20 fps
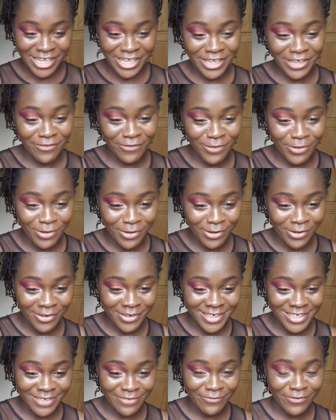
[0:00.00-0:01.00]
give you
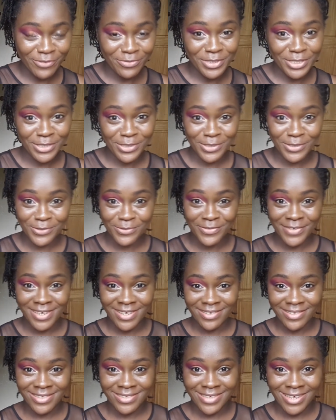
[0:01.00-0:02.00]
all the information you would
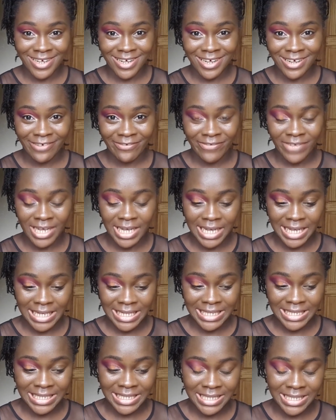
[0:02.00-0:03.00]
like to have,
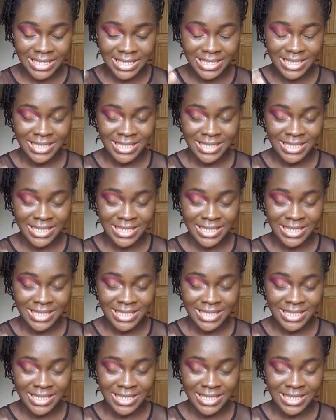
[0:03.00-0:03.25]
and